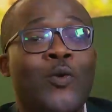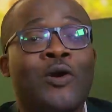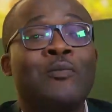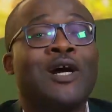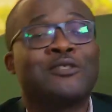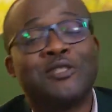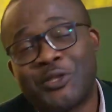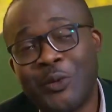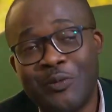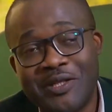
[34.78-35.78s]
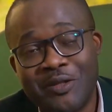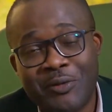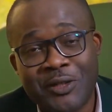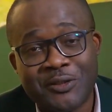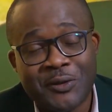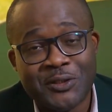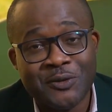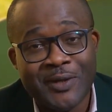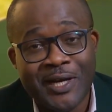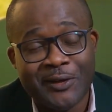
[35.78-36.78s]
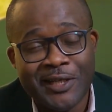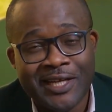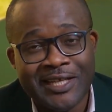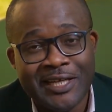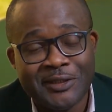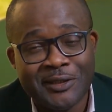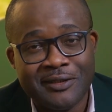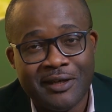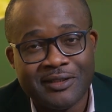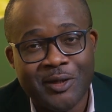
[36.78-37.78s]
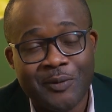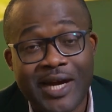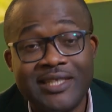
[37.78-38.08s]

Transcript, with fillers: Welcome back to the show Meet the Boss brought to you by ConnectNigeria.com.